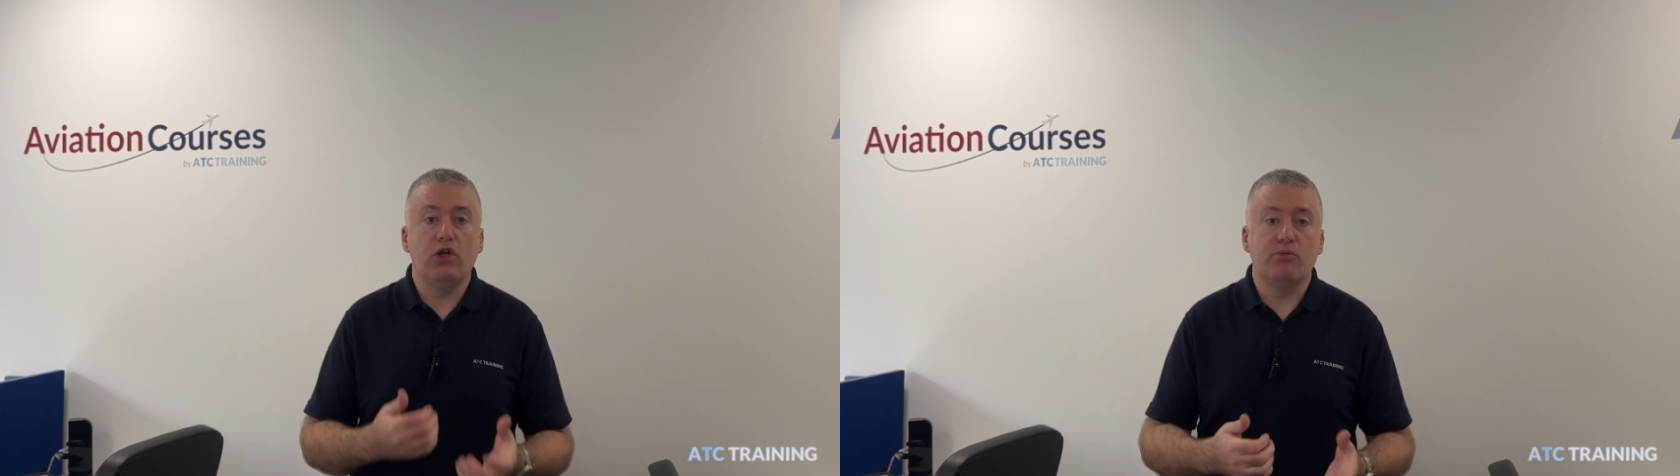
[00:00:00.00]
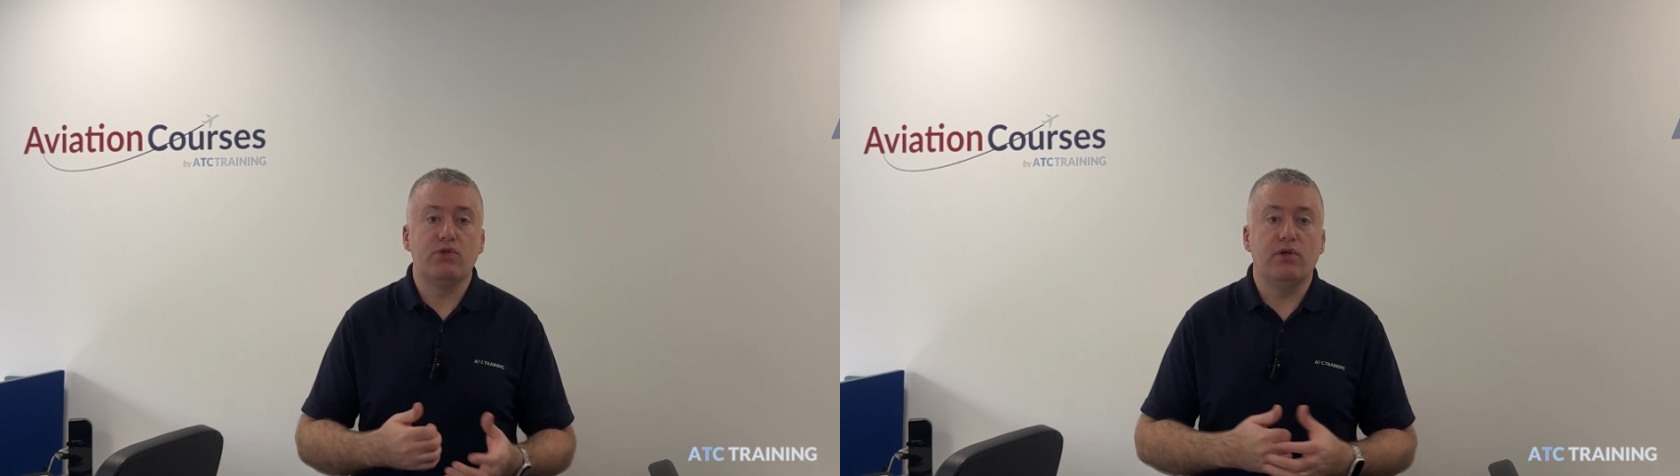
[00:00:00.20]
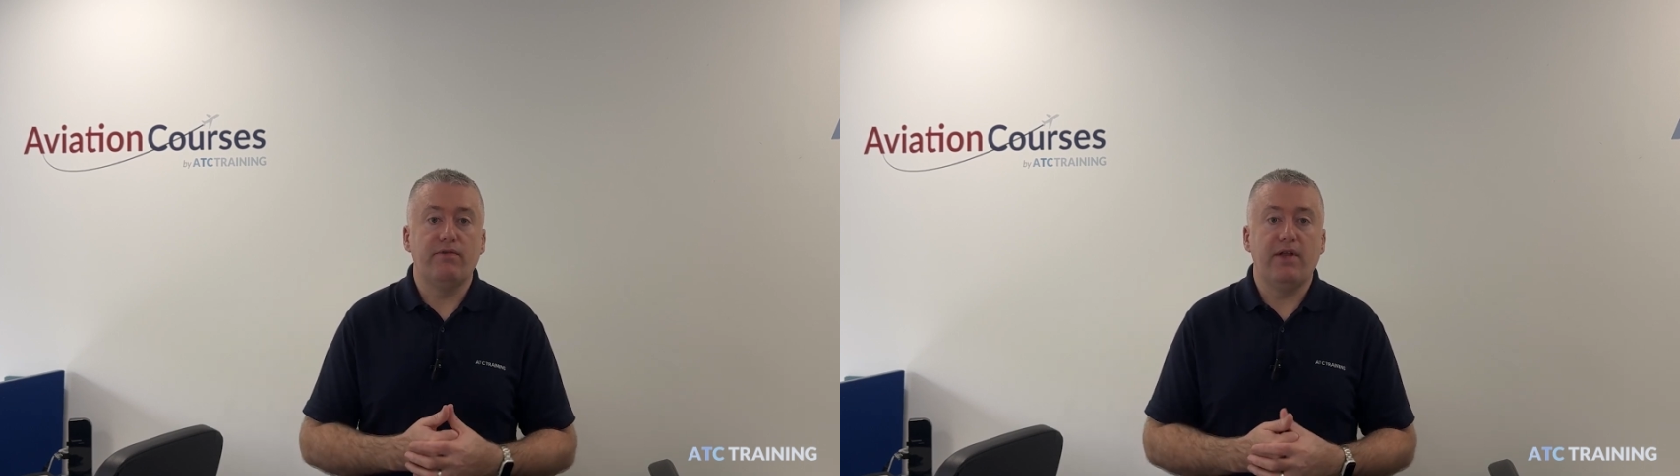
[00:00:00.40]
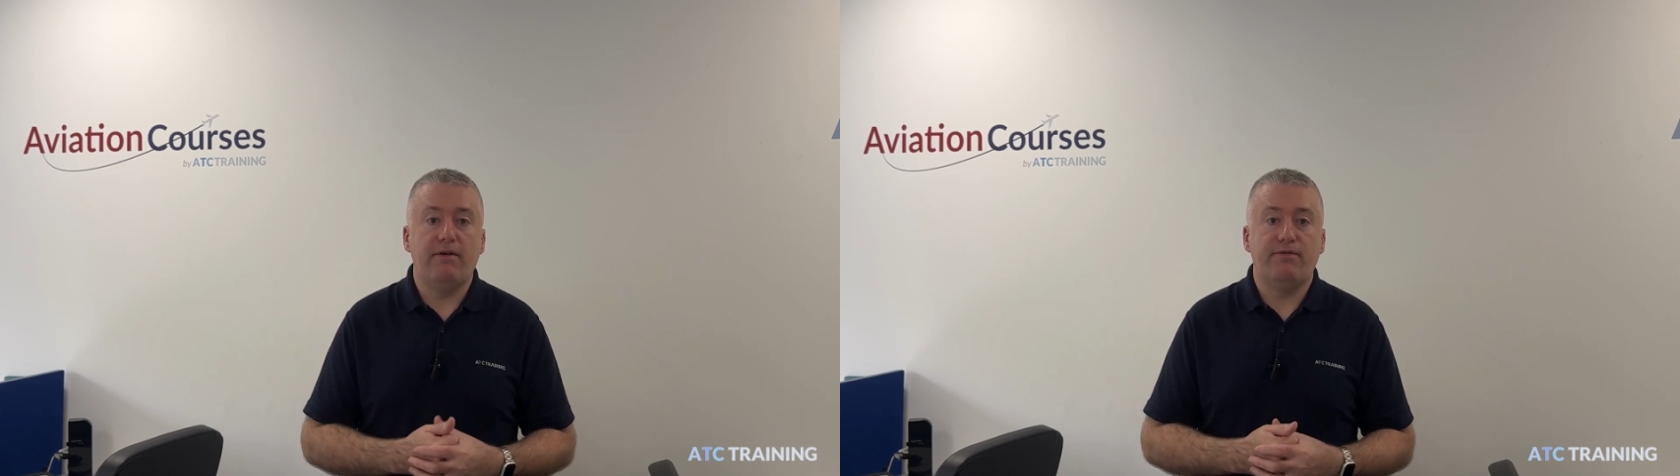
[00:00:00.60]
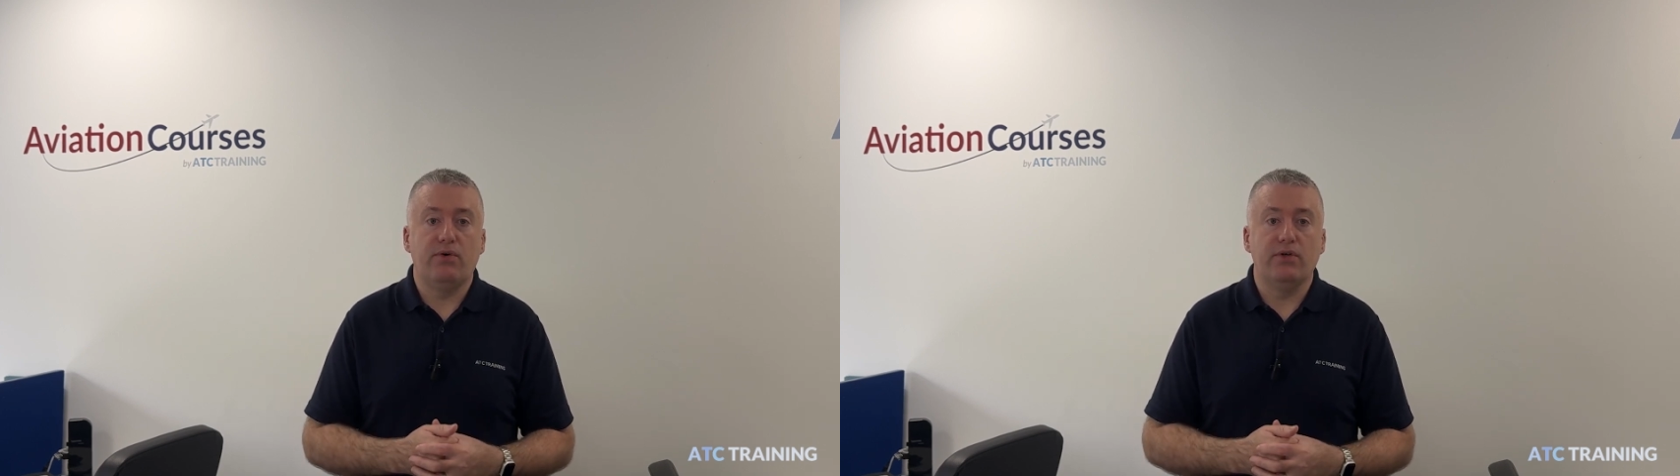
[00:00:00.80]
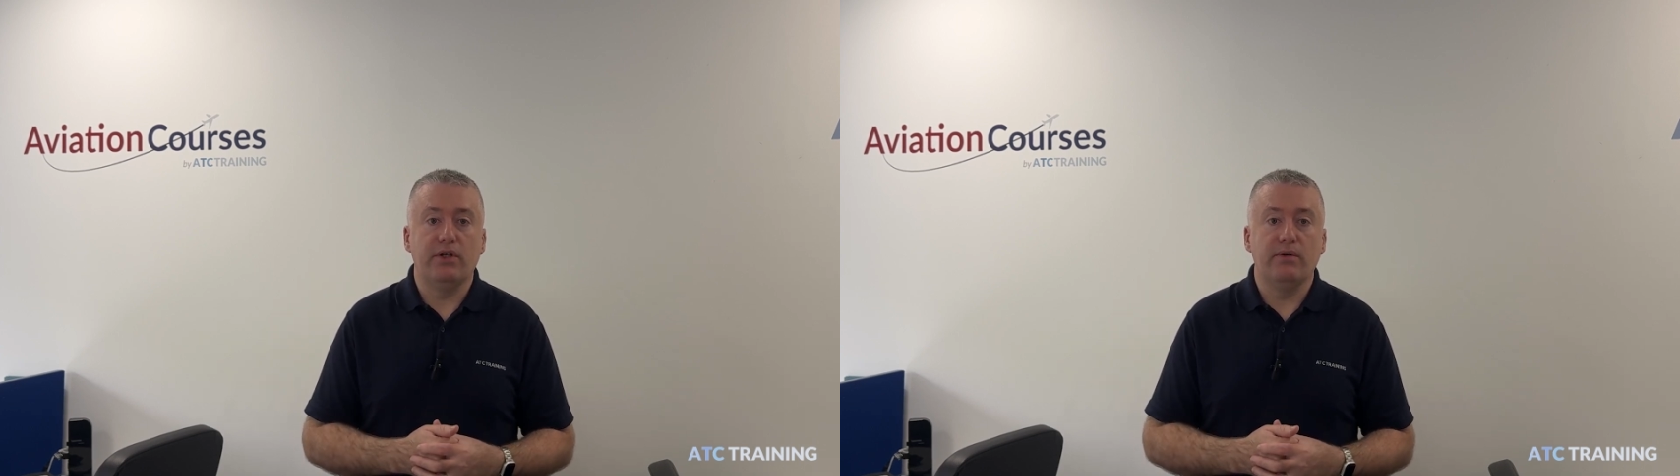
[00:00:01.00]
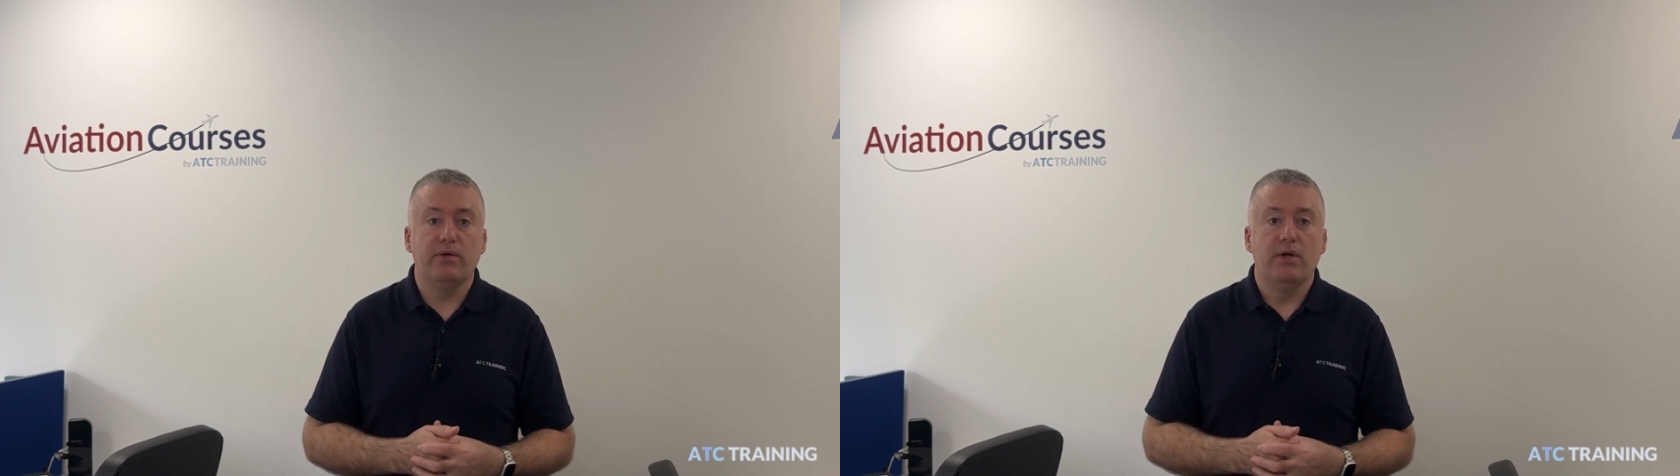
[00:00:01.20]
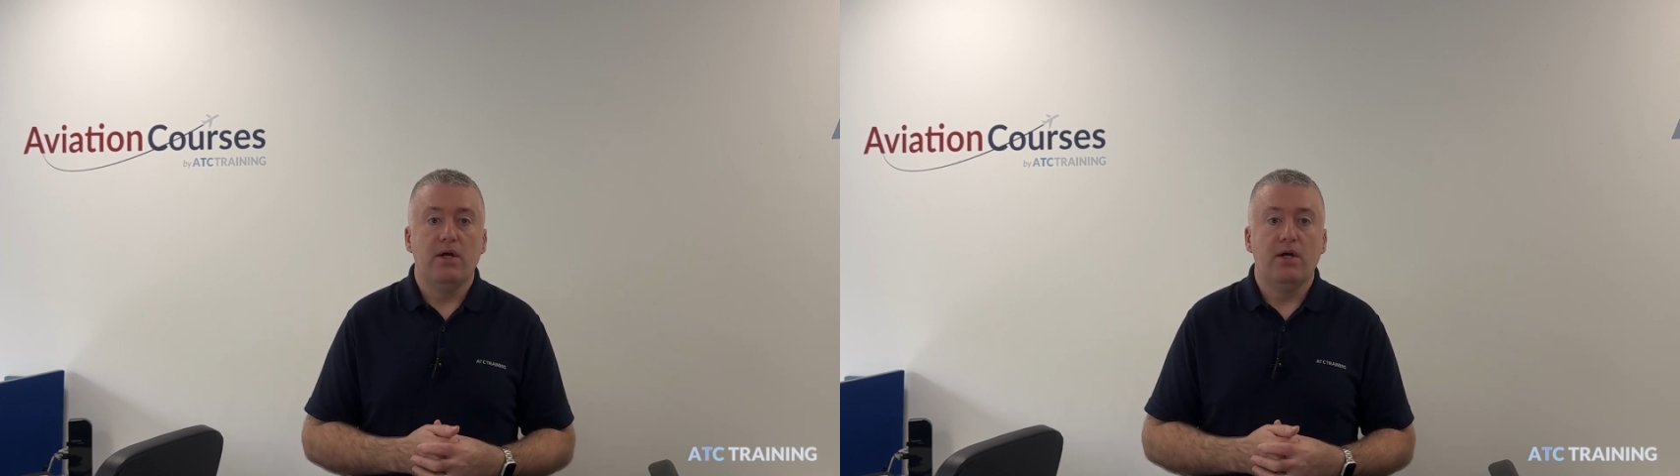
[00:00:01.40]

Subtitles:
observe that for you.